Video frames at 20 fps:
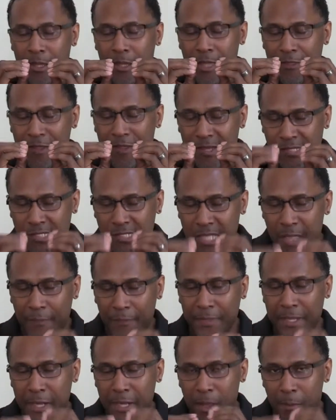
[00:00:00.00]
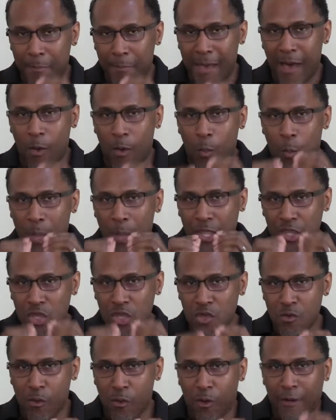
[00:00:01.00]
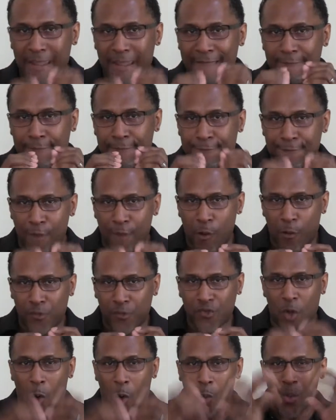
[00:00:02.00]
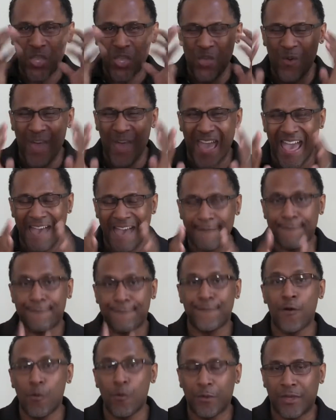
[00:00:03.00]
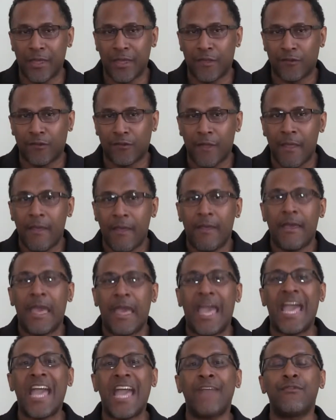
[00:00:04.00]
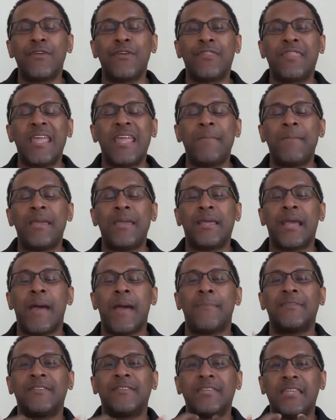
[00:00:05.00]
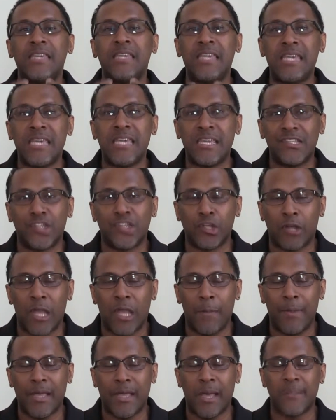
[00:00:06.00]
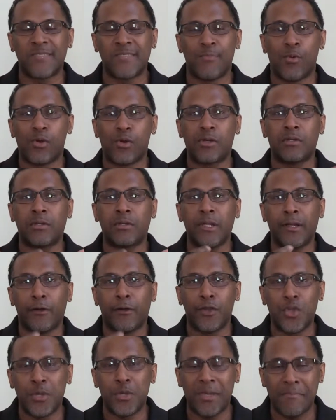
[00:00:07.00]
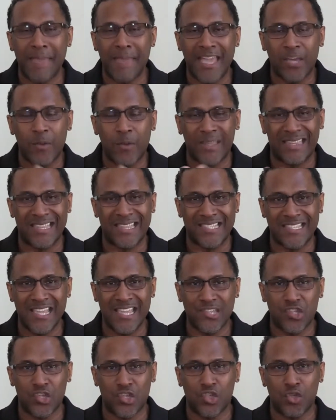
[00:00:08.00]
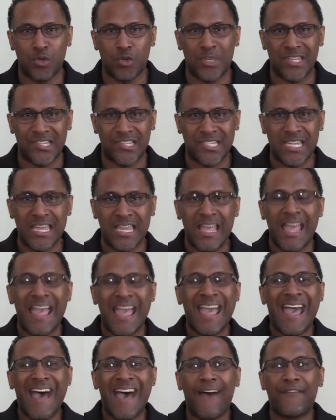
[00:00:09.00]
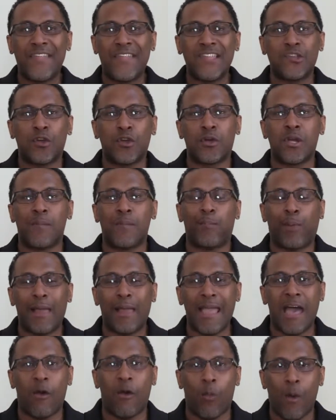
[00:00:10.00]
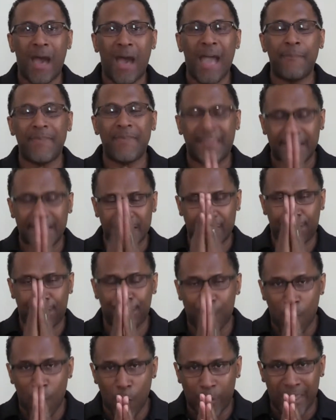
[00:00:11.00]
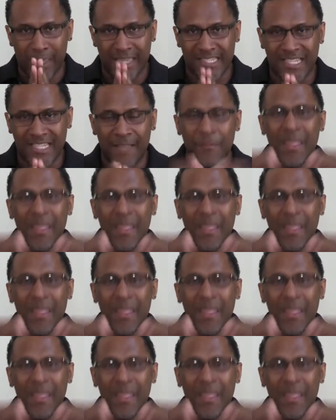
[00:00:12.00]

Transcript: there's something about when you are in focus or when you have focus, everything becomes easier. It becomes more clear. You can make quick decisions. You can see how things are going to play out. Why? Because focus